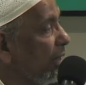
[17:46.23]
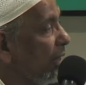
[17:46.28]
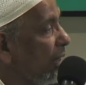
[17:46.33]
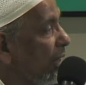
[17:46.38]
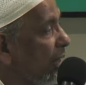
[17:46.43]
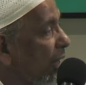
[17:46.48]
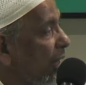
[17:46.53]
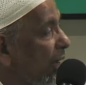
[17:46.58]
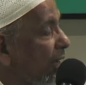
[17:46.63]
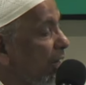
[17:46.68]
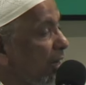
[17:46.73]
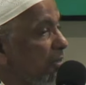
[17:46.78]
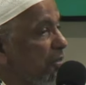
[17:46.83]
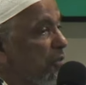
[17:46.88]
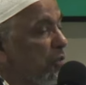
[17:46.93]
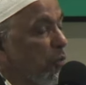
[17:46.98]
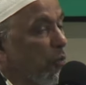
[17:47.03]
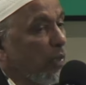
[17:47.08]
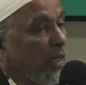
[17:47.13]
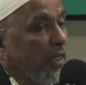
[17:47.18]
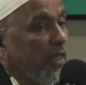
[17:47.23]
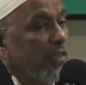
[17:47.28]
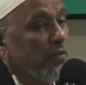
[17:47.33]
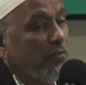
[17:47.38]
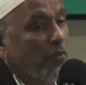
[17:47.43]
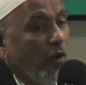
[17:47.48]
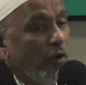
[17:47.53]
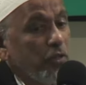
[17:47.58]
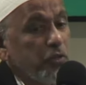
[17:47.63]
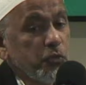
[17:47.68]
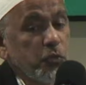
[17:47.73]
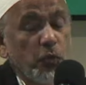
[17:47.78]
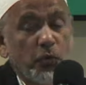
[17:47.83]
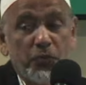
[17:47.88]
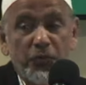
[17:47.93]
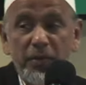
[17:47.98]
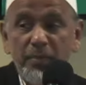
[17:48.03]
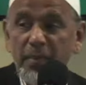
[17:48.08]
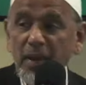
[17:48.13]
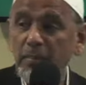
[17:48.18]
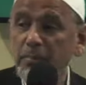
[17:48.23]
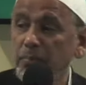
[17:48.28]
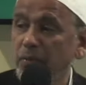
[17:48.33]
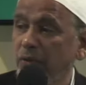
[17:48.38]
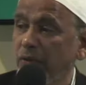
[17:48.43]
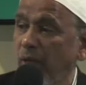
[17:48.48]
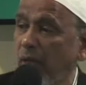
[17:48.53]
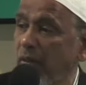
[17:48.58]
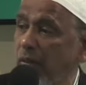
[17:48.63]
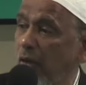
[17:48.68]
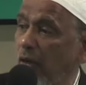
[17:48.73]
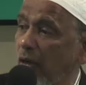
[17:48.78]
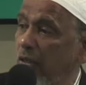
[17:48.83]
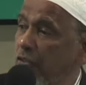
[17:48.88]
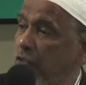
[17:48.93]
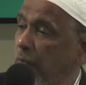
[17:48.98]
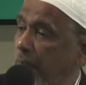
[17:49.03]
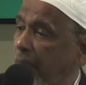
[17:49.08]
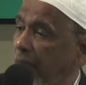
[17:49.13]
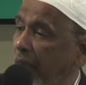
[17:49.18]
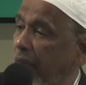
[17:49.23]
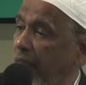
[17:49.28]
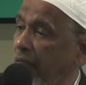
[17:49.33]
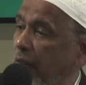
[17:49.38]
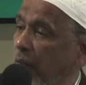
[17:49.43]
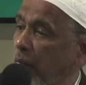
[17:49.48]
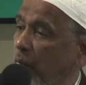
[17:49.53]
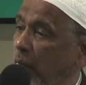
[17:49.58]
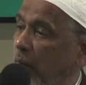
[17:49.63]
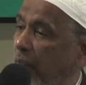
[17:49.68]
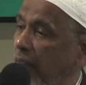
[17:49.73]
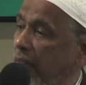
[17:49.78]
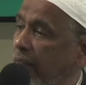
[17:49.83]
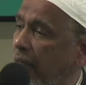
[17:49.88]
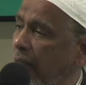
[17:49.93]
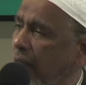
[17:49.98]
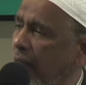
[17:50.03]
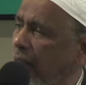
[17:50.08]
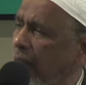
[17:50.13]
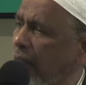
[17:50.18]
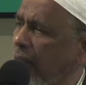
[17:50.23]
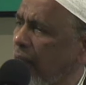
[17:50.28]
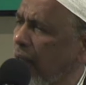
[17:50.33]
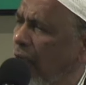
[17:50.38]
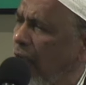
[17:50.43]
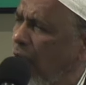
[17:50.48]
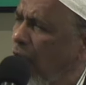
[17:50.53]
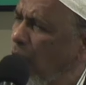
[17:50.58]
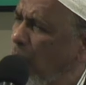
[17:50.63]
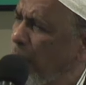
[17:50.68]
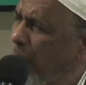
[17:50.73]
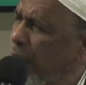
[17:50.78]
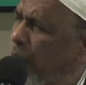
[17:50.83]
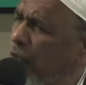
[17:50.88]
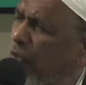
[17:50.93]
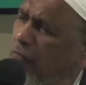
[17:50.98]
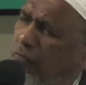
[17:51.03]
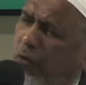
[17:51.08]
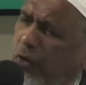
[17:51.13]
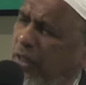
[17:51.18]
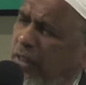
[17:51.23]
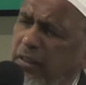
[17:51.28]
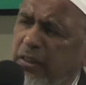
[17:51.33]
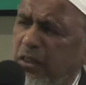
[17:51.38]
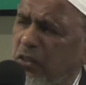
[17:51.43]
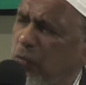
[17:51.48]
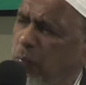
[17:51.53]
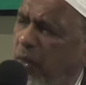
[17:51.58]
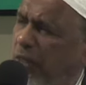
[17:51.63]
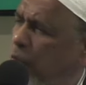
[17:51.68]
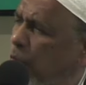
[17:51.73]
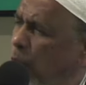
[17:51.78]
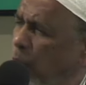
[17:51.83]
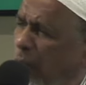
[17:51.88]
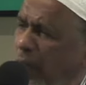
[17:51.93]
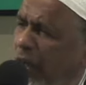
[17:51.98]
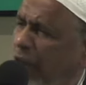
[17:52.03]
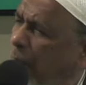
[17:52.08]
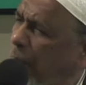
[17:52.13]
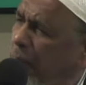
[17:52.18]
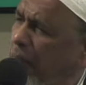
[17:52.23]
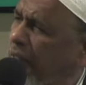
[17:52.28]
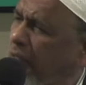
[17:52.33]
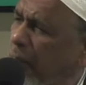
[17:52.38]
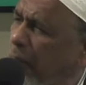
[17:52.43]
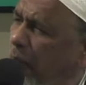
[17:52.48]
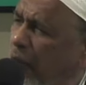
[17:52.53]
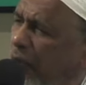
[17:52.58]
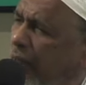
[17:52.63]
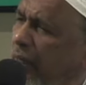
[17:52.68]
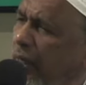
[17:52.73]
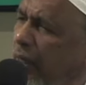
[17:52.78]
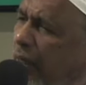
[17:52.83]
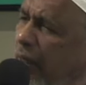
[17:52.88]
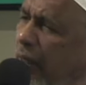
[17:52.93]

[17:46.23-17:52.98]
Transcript: And as you leave, also remember Allah subhanahu wa ta'ala. How beautiful it is when you wake up in the morning